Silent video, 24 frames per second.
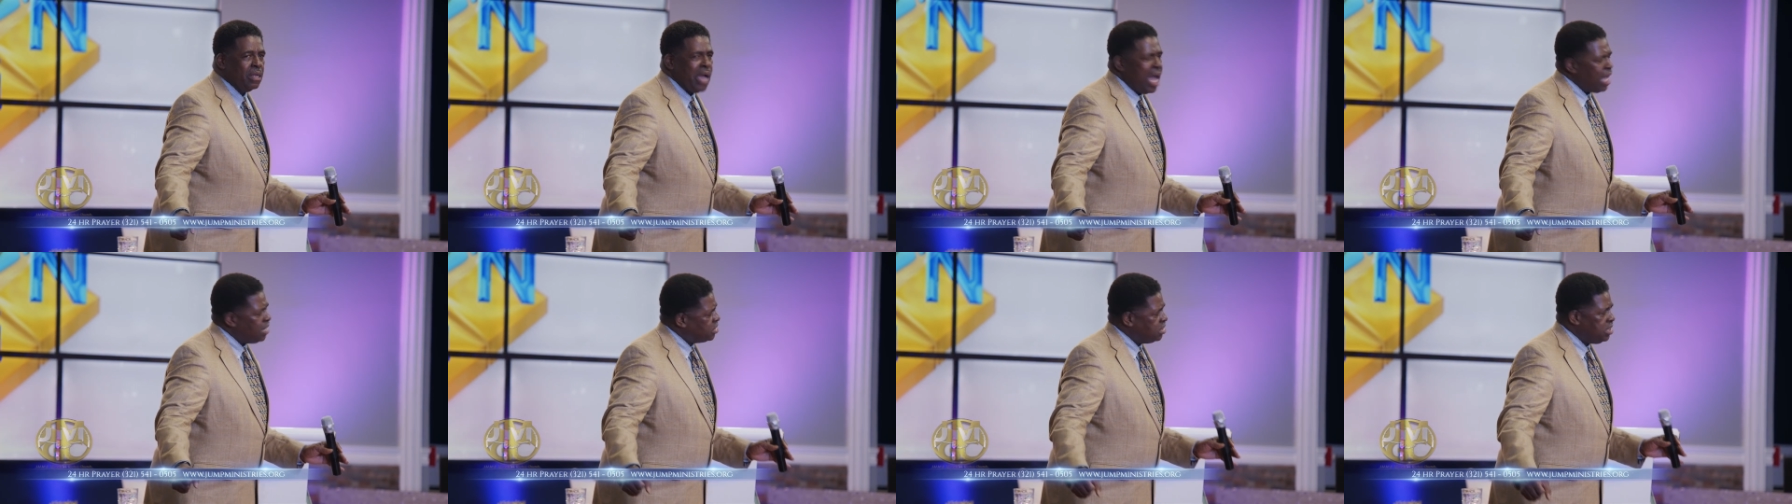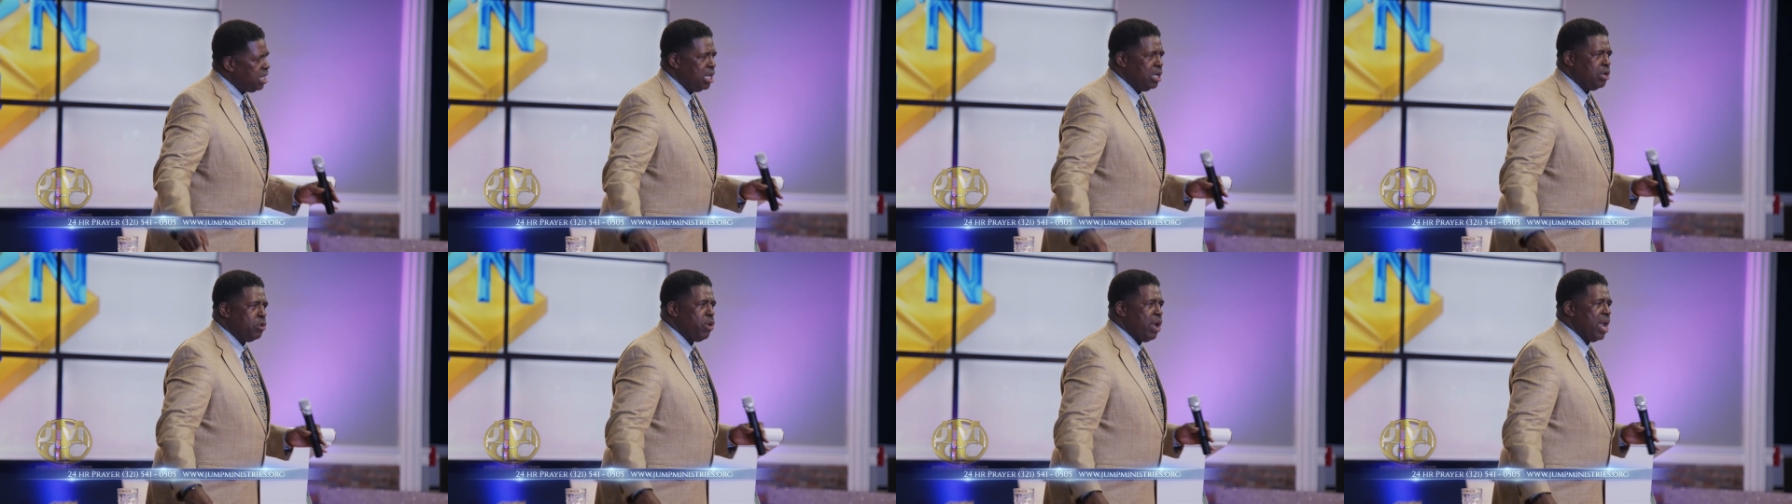I
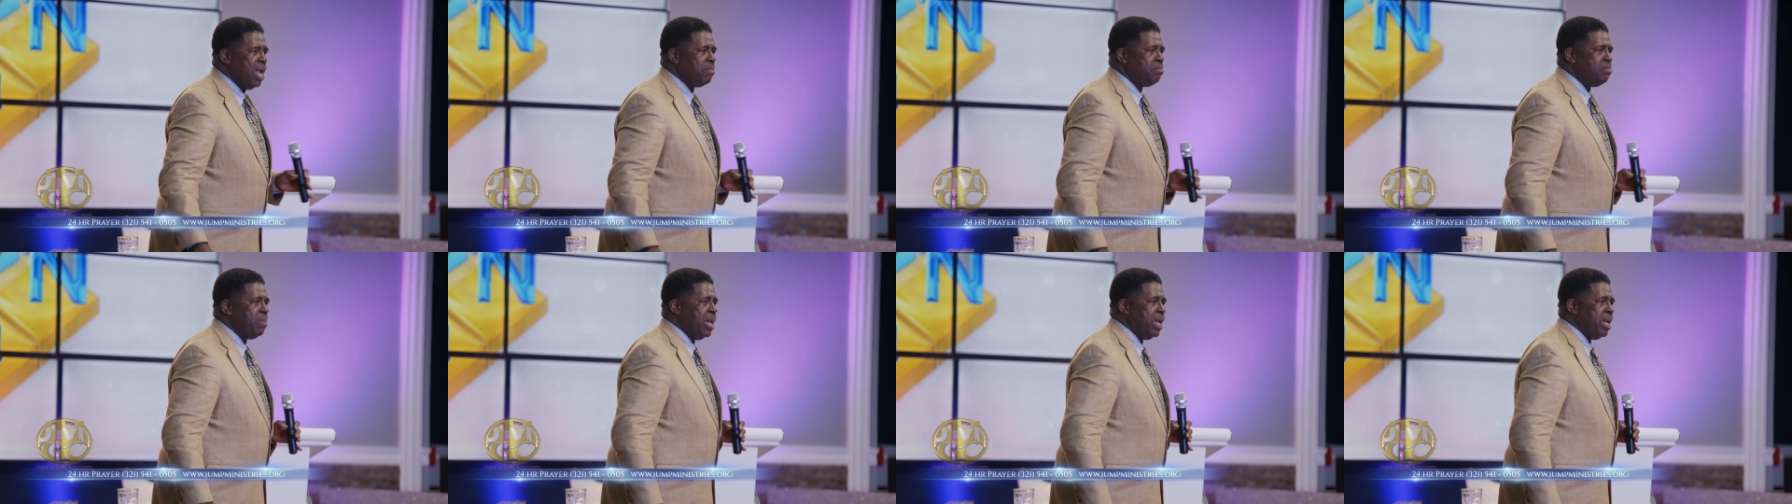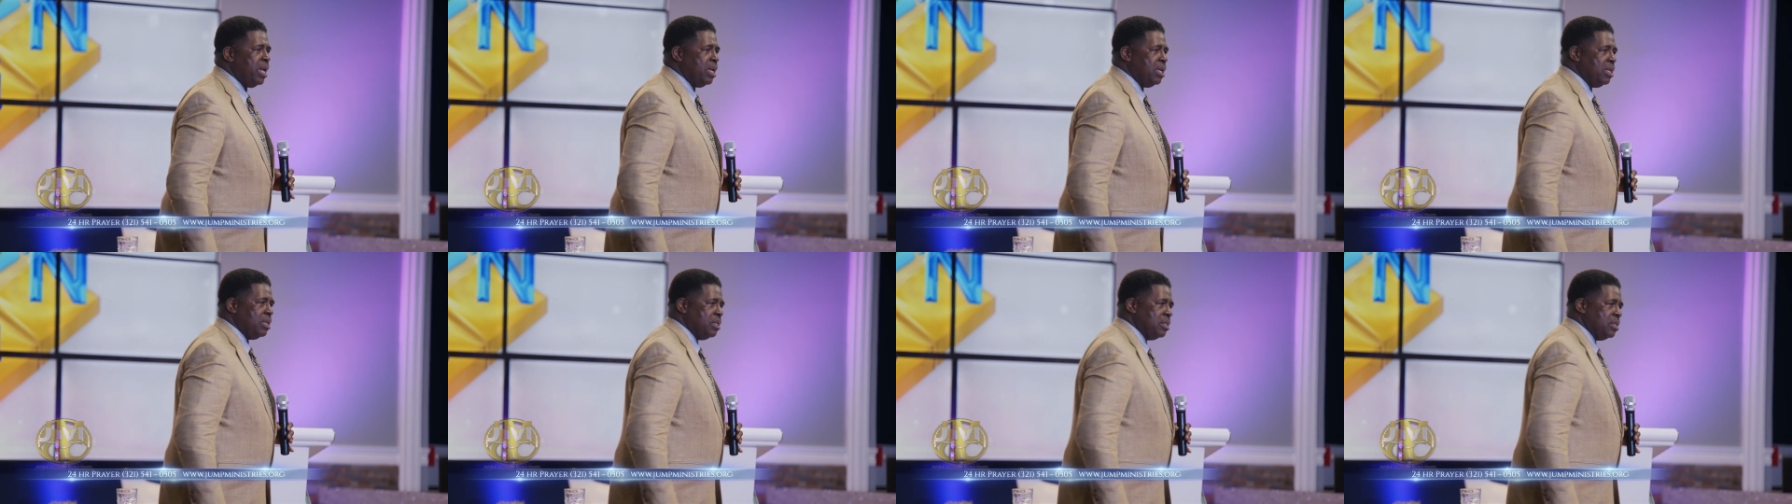say, grandman,
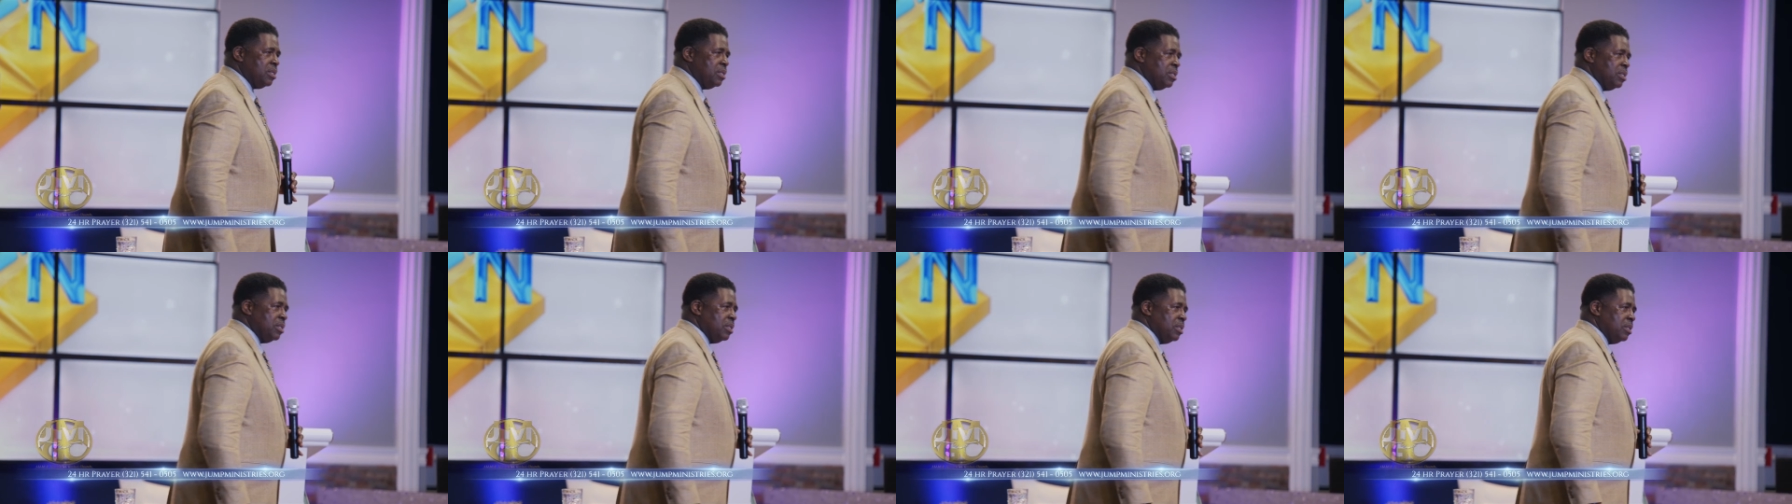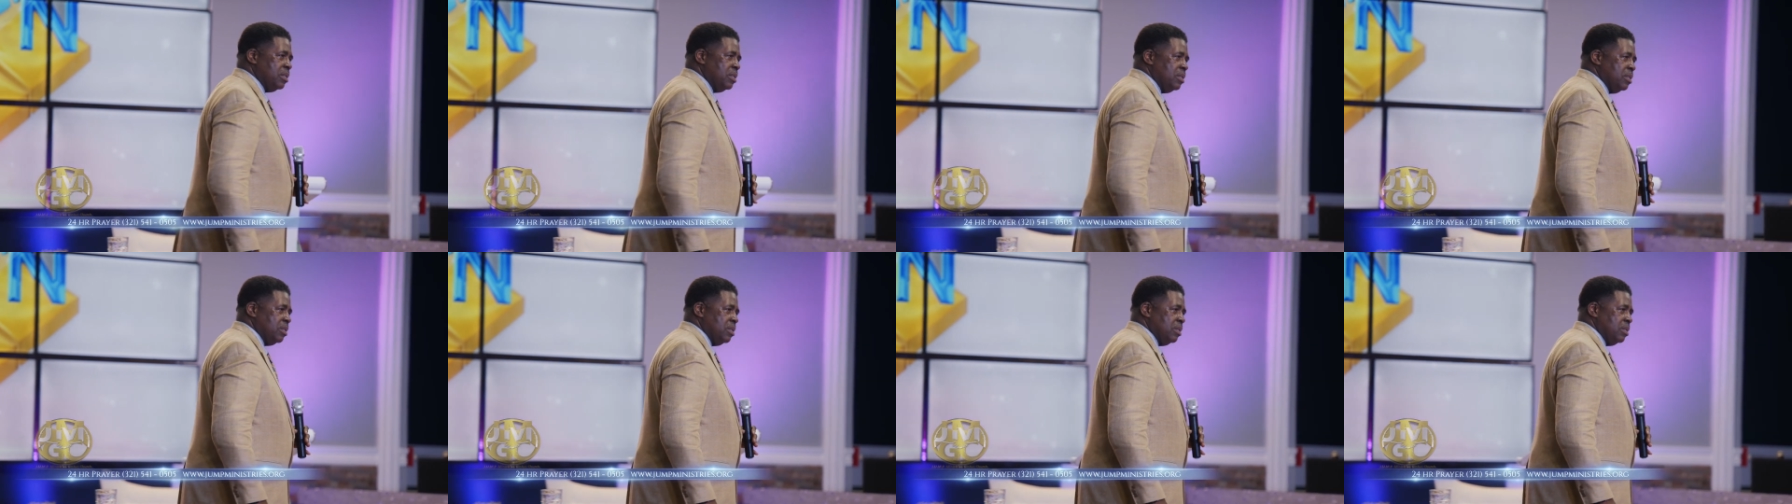
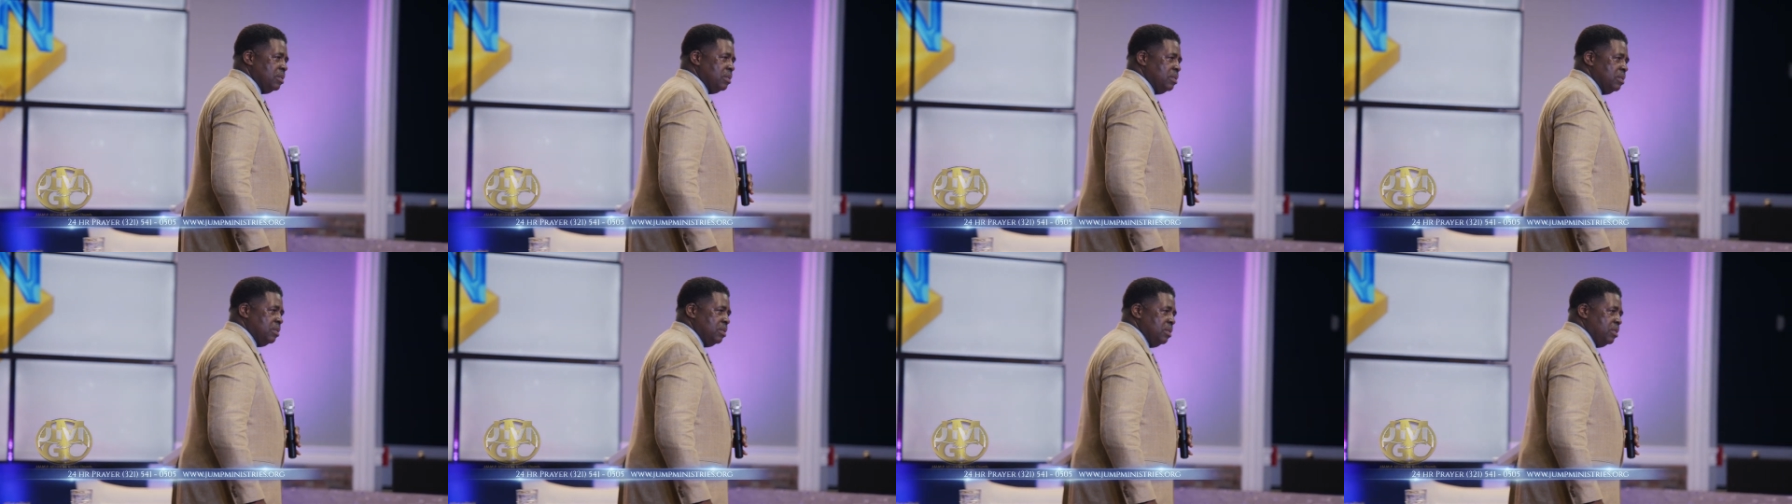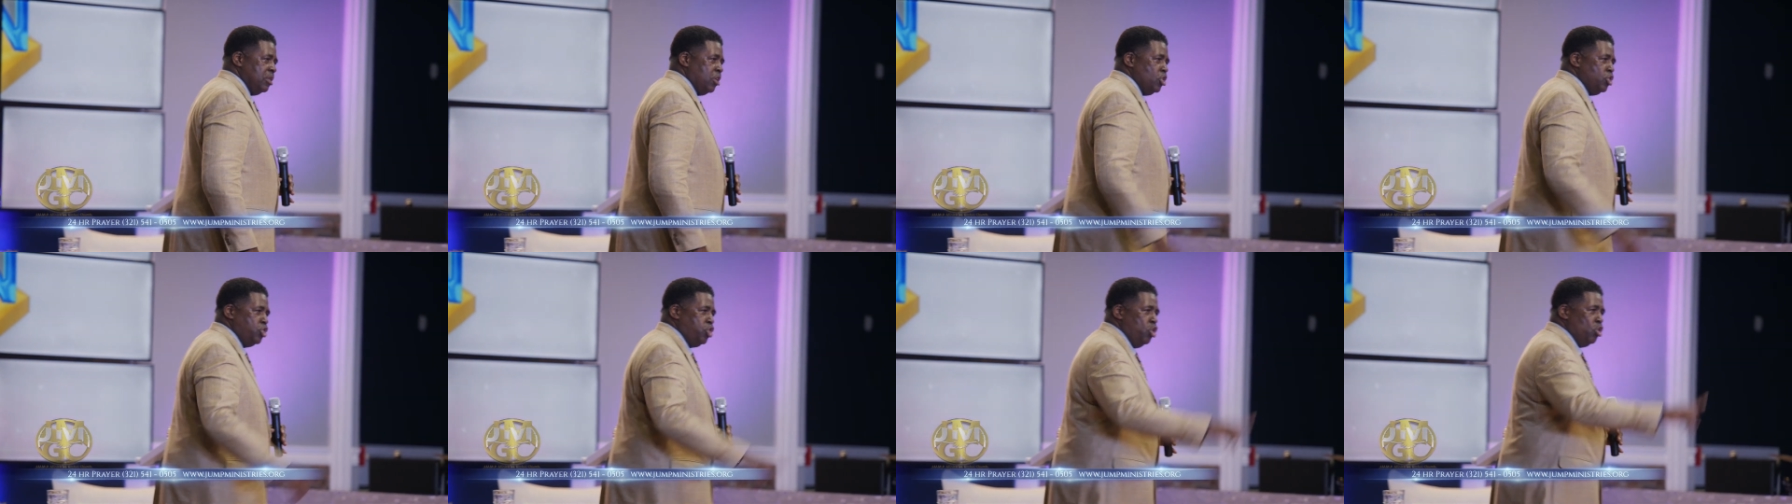
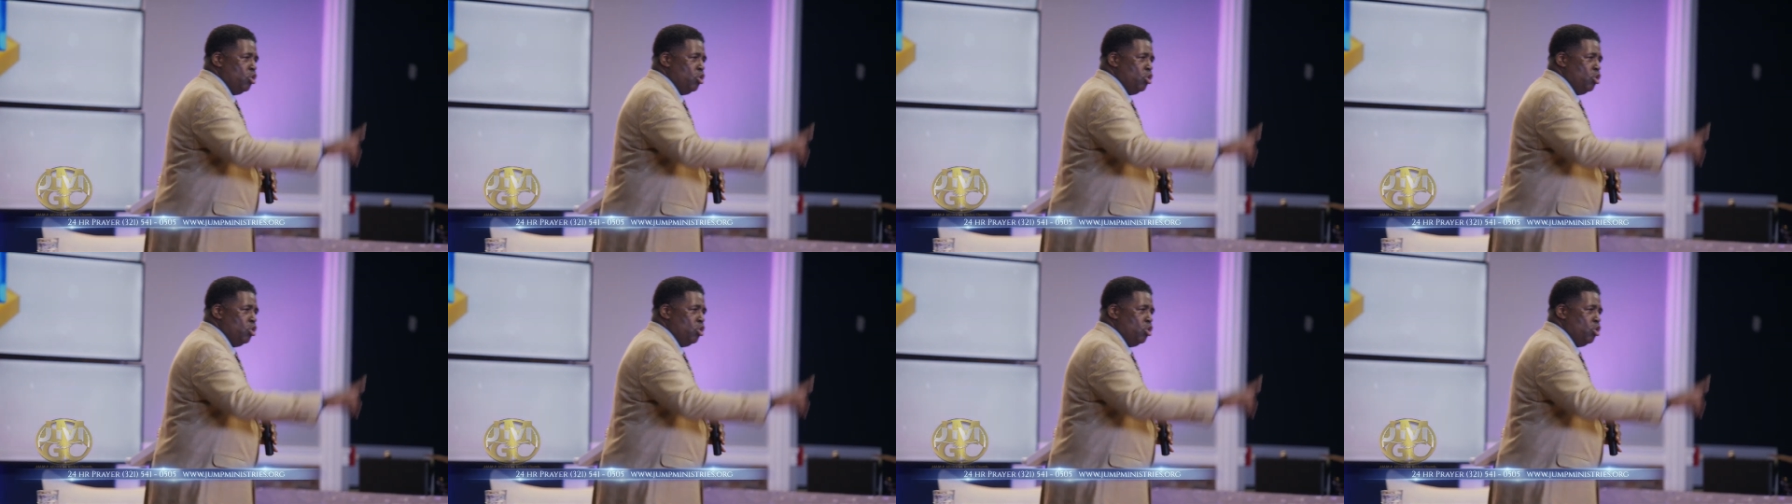because